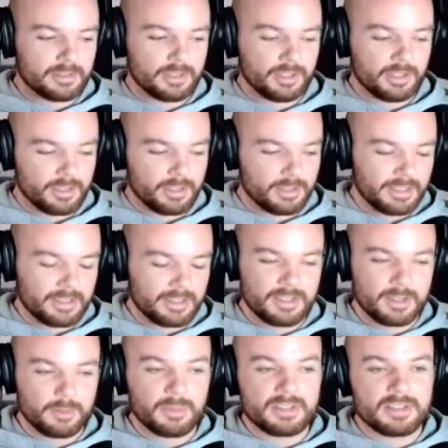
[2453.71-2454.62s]

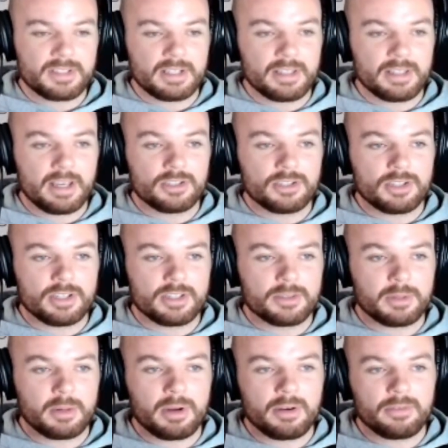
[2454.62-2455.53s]
like in my teenage years
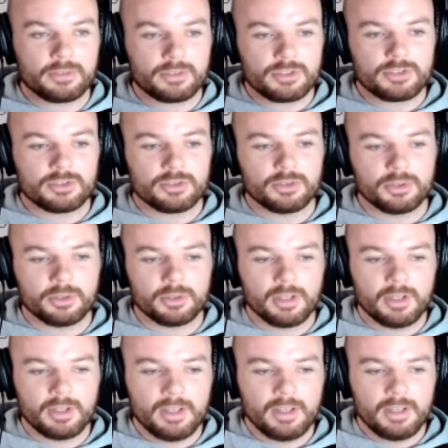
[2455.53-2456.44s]
when I went through
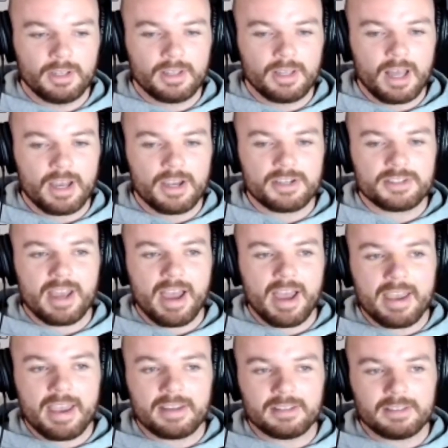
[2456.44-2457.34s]
school, I used to
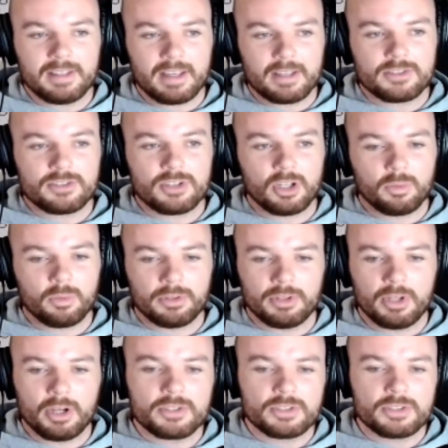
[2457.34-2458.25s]
hate getting told what
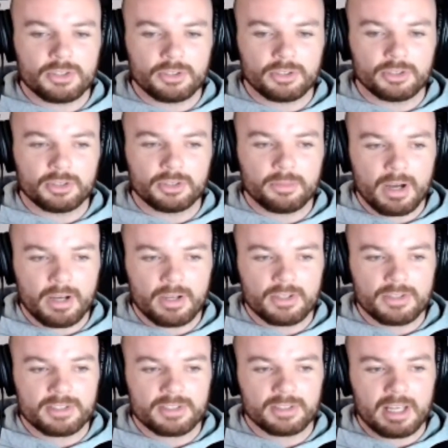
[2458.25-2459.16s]
not to do, but I
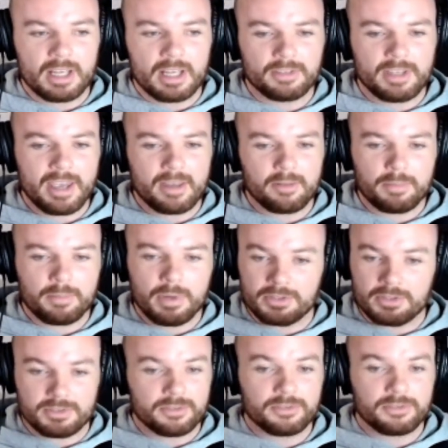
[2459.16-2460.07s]
used to love getting positive